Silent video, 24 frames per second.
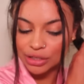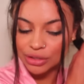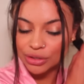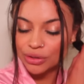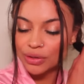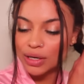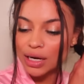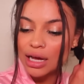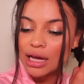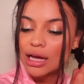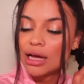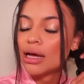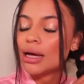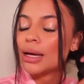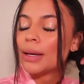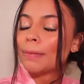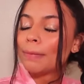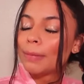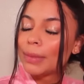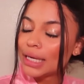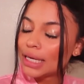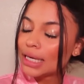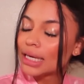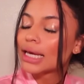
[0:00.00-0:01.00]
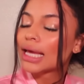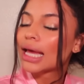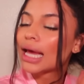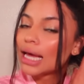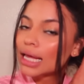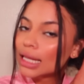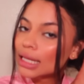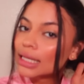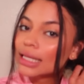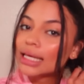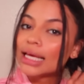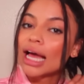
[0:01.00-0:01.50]
you, me and
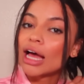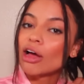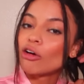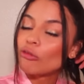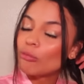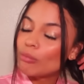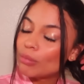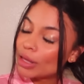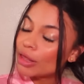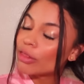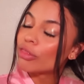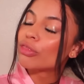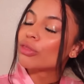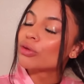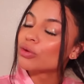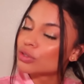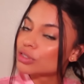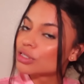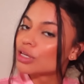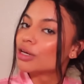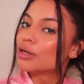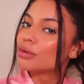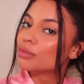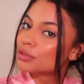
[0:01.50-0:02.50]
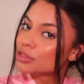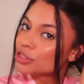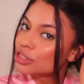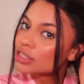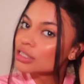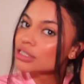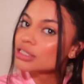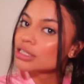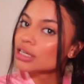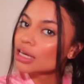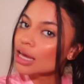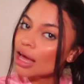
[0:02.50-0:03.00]
Kelly have been through some
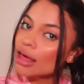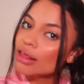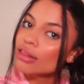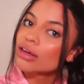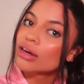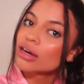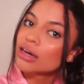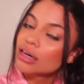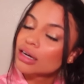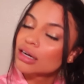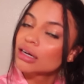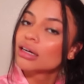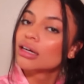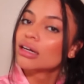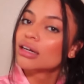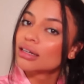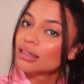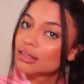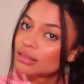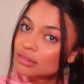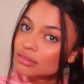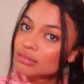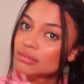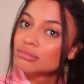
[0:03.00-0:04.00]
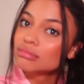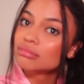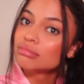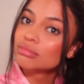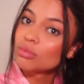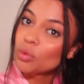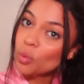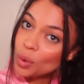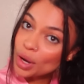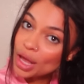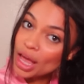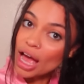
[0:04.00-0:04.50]
shit together,
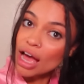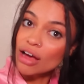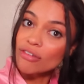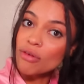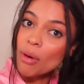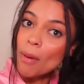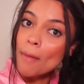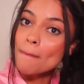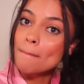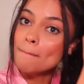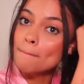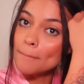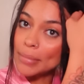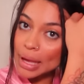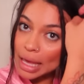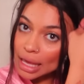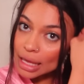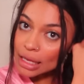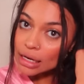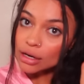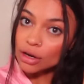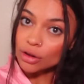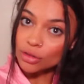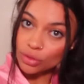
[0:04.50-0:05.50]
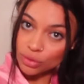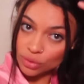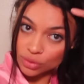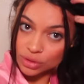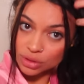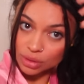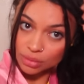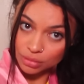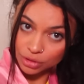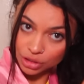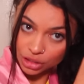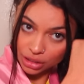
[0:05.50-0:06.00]
we have been through
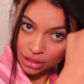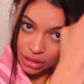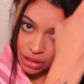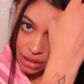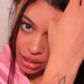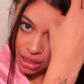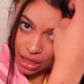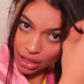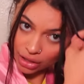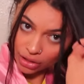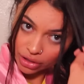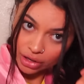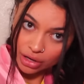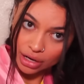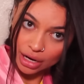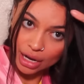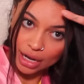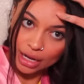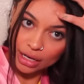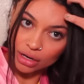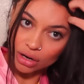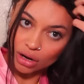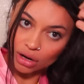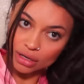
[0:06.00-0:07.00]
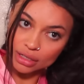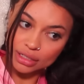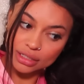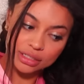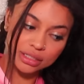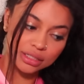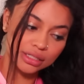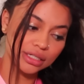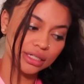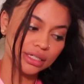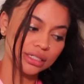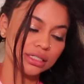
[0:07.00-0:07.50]
some shit together and
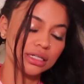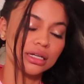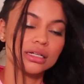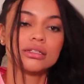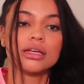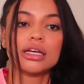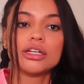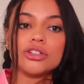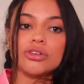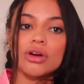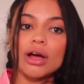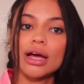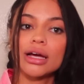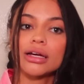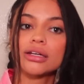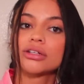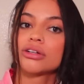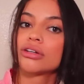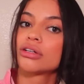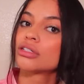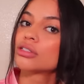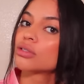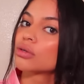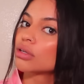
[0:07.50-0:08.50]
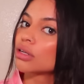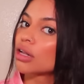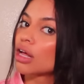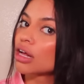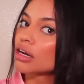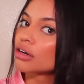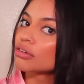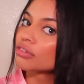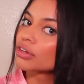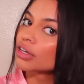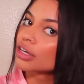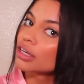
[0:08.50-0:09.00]
honestly it's because I dragged her into a
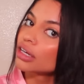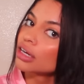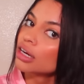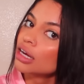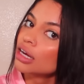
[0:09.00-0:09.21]
lot of it.